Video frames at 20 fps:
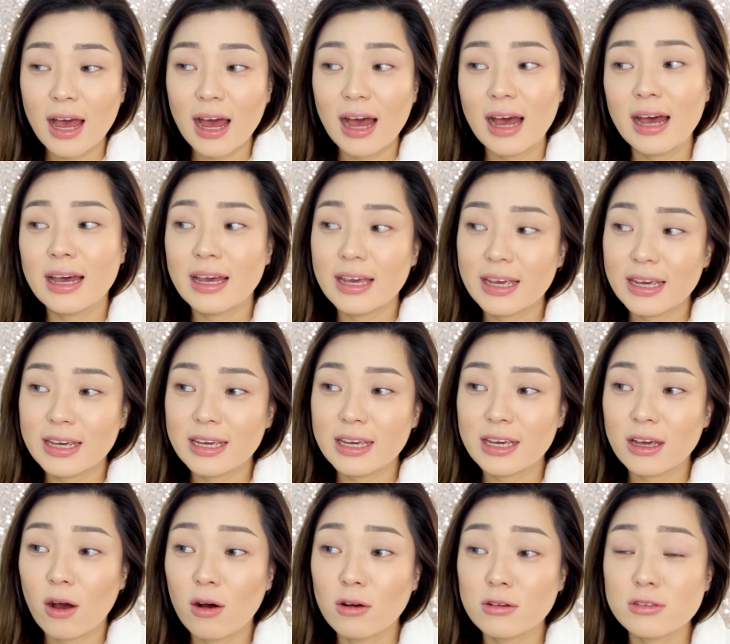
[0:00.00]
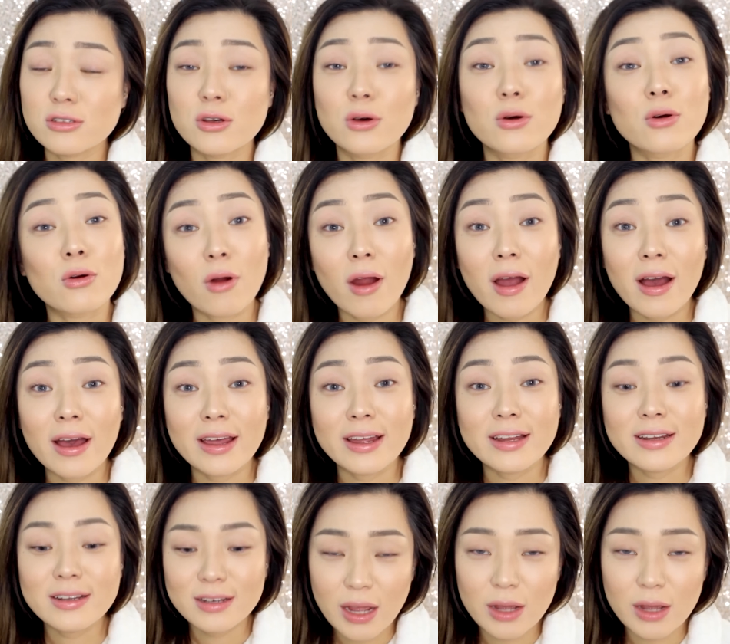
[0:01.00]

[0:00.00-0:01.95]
I also cried.